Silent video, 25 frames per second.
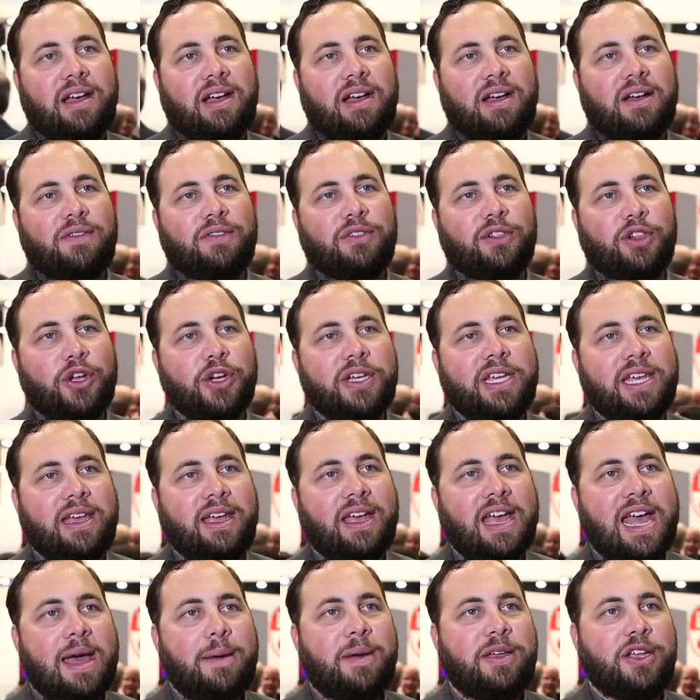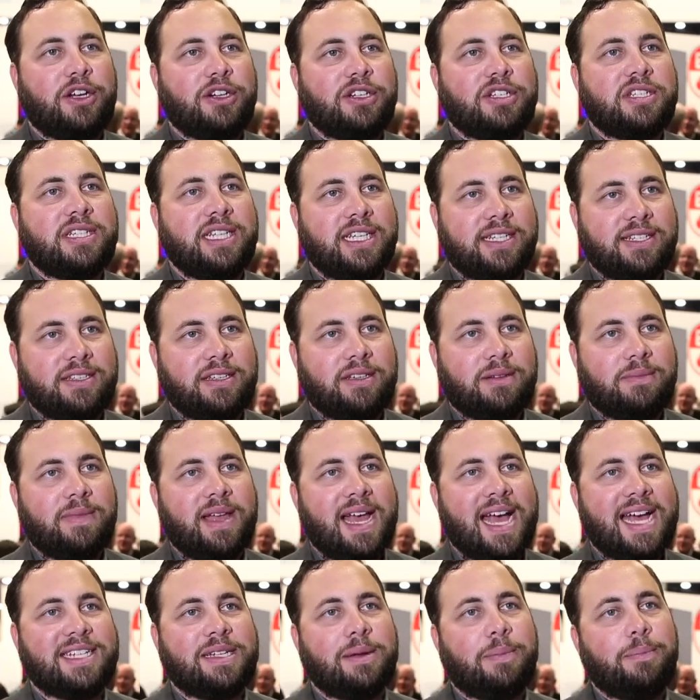of looking at your system
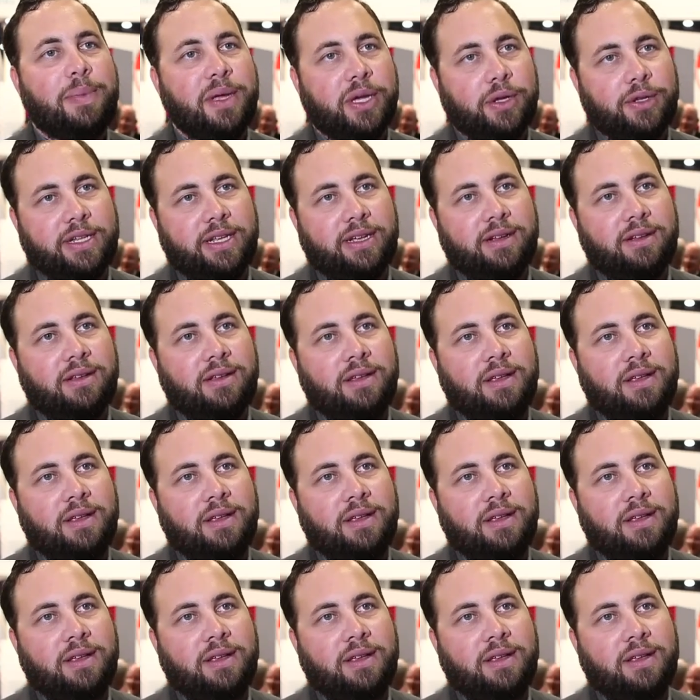as a building.